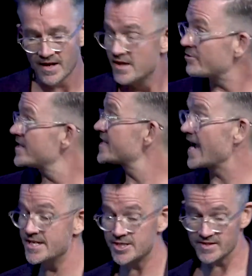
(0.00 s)
3
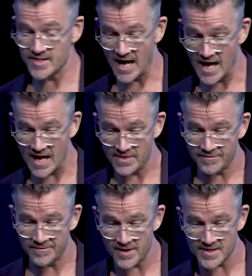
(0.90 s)
stages. The
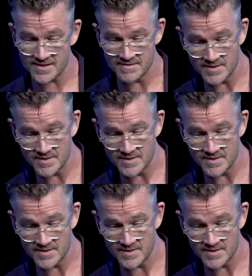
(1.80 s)
first